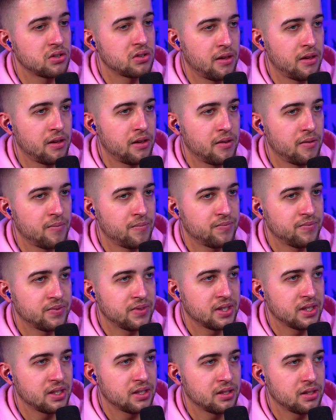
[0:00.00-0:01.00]

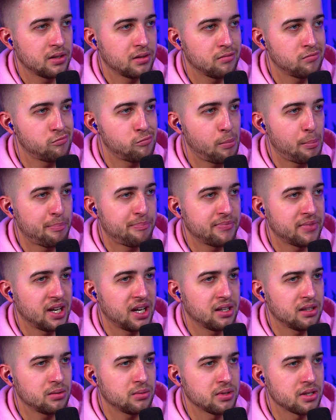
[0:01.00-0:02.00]

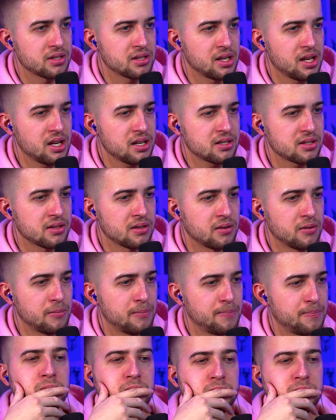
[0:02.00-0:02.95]
How long will this last, though?